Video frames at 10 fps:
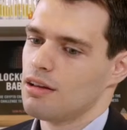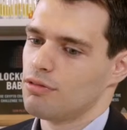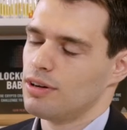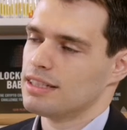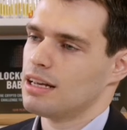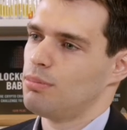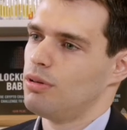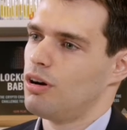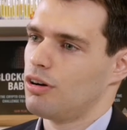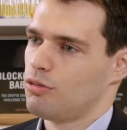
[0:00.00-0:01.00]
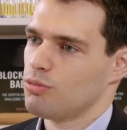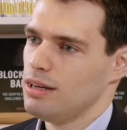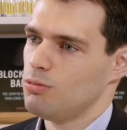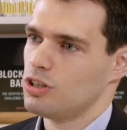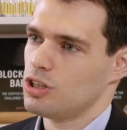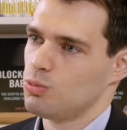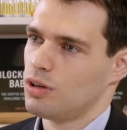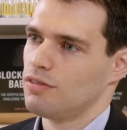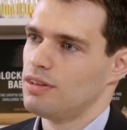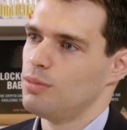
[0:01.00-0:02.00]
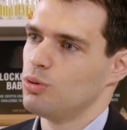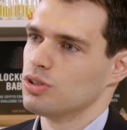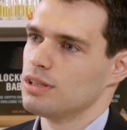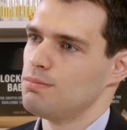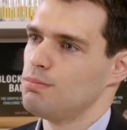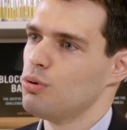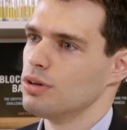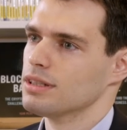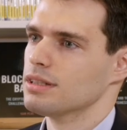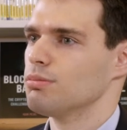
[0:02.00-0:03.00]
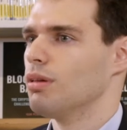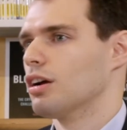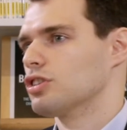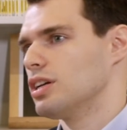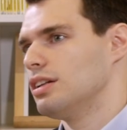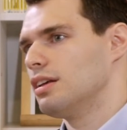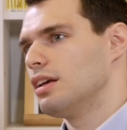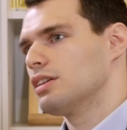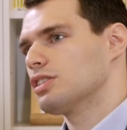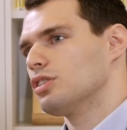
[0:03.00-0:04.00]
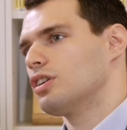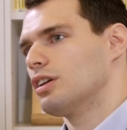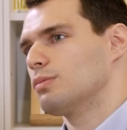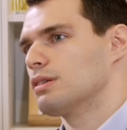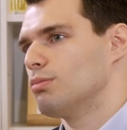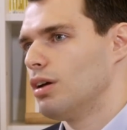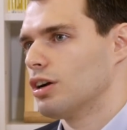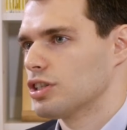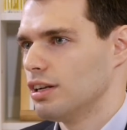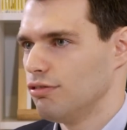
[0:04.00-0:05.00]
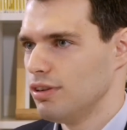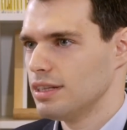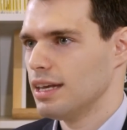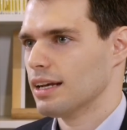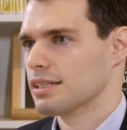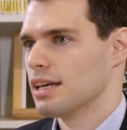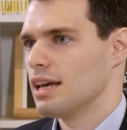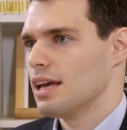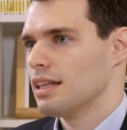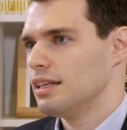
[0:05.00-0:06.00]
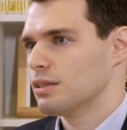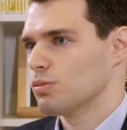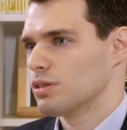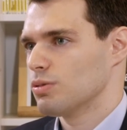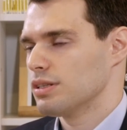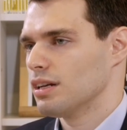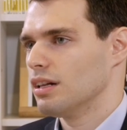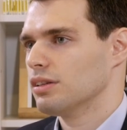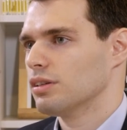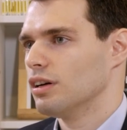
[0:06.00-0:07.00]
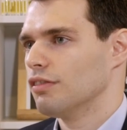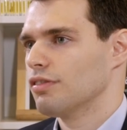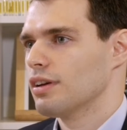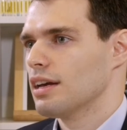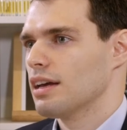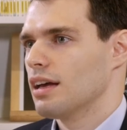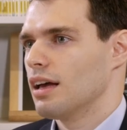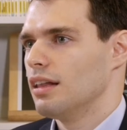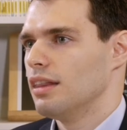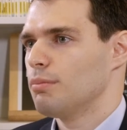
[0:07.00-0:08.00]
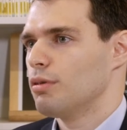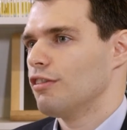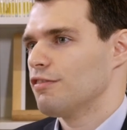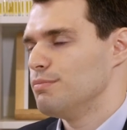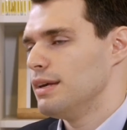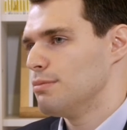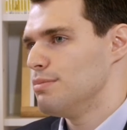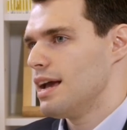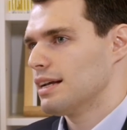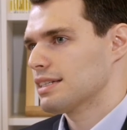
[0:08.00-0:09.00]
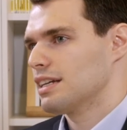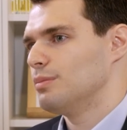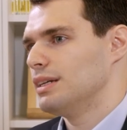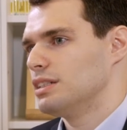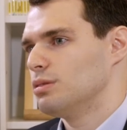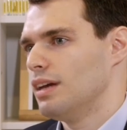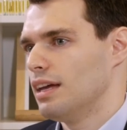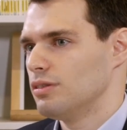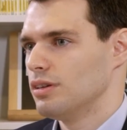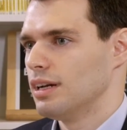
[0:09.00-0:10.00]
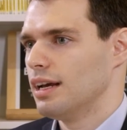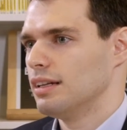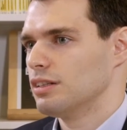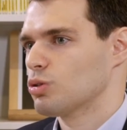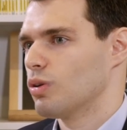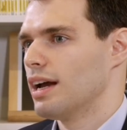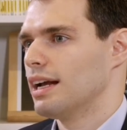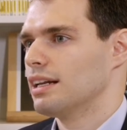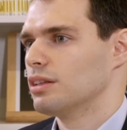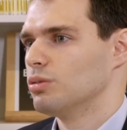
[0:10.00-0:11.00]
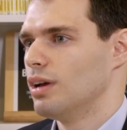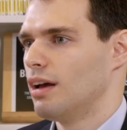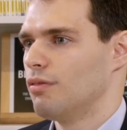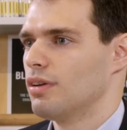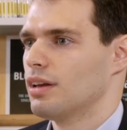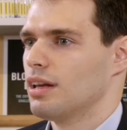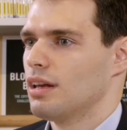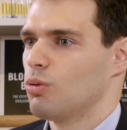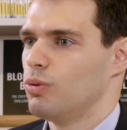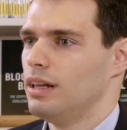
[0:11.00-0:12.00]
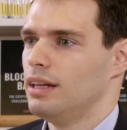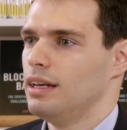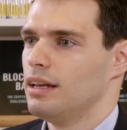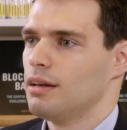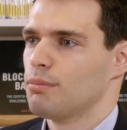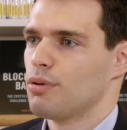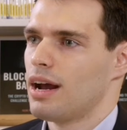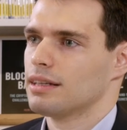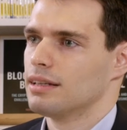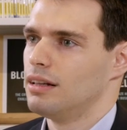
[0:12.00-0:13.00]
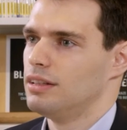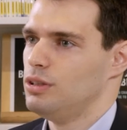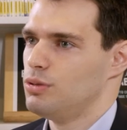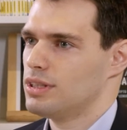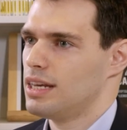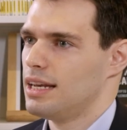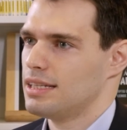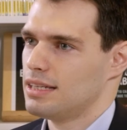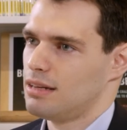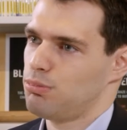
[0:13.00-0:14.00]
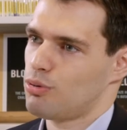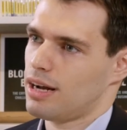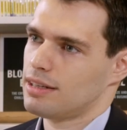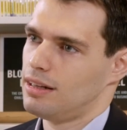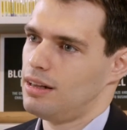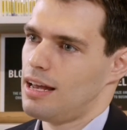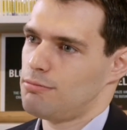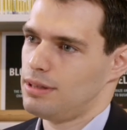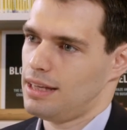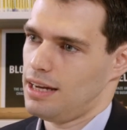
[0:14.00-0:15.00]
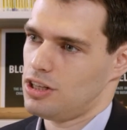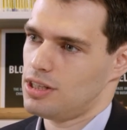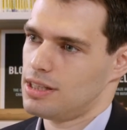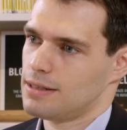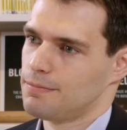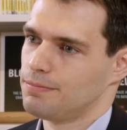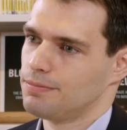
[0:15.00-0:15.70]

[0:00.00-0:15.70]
For example, R3, which is one of the most important blockchain startups and blockchain fintechs, this was a result of a number of big banks coming together and trying to have really practical use cases and practical applications.